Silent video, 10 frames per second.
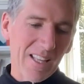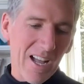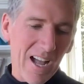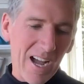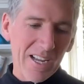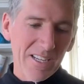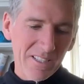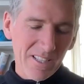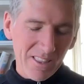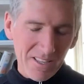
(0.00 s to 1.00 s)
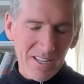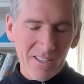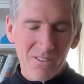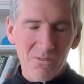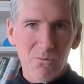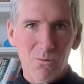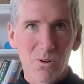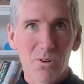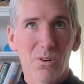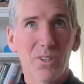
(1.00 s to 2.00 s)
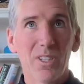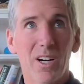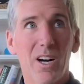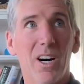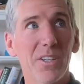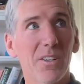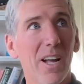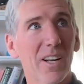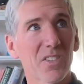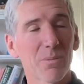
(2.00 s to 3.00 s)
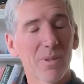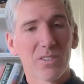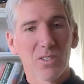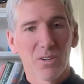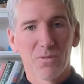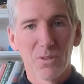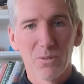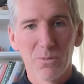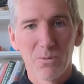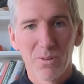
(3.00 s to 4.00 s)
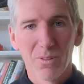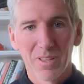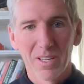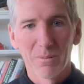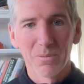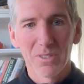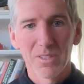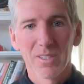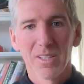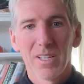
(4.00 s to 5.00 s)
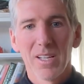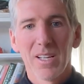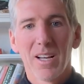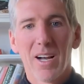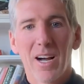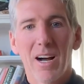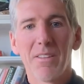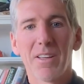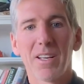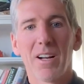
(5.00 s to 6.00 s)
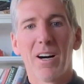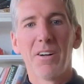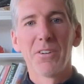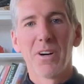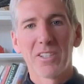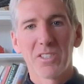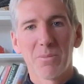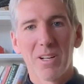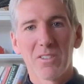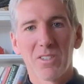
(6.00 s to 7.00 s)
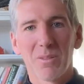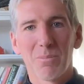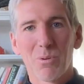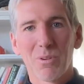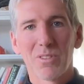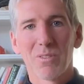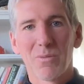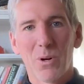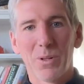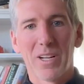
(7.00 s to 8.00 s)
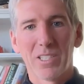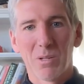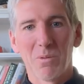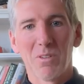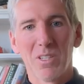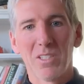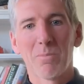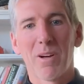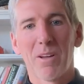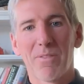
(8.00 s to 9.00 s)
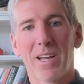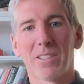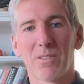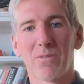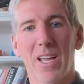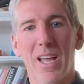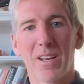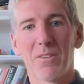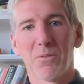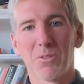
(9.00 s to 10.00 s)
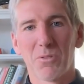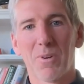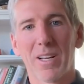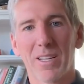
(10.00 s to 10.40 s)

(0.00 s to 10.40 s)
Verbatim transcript: I think the world underestimates a few themes. I think it underestimates the importance of online communities by a factor of 10 or 20.